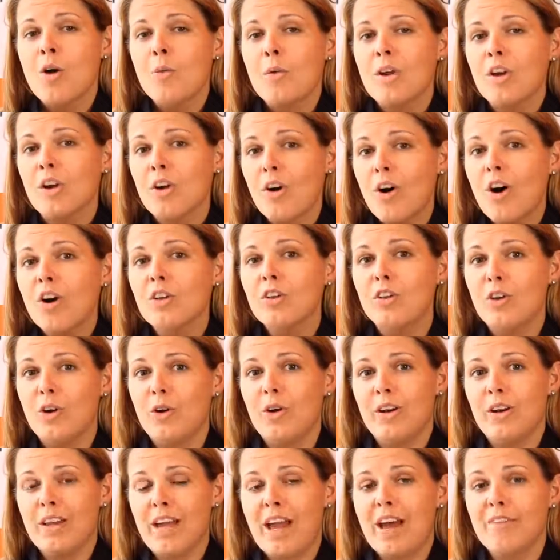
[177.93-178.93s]
We are
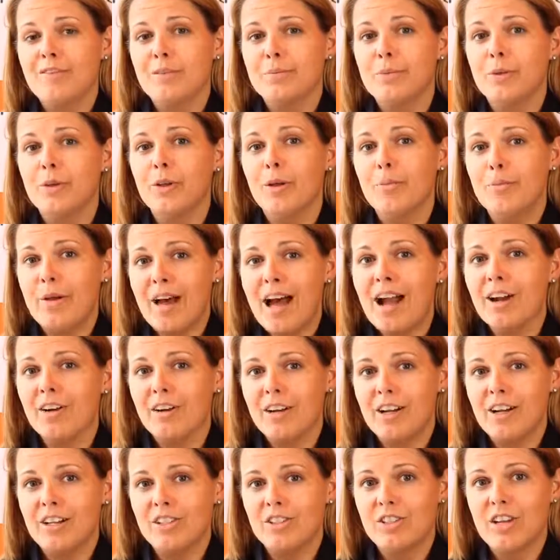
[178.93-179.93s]
also going to have to pull a
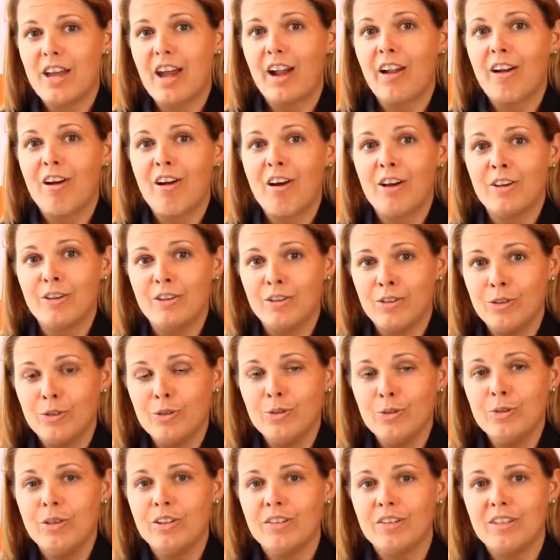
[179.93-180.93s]
background check on
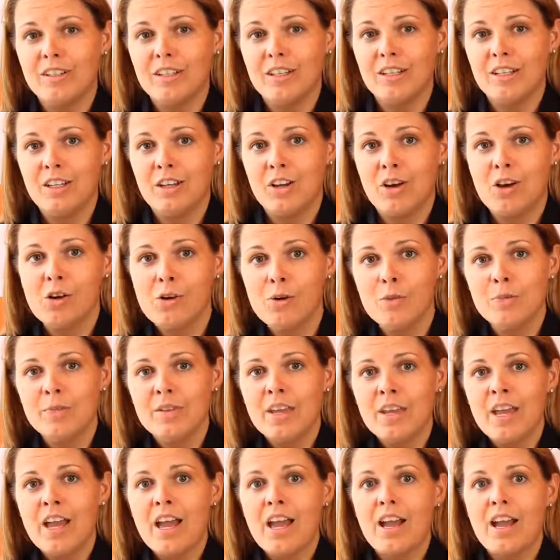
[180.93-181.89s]
you, the CEO,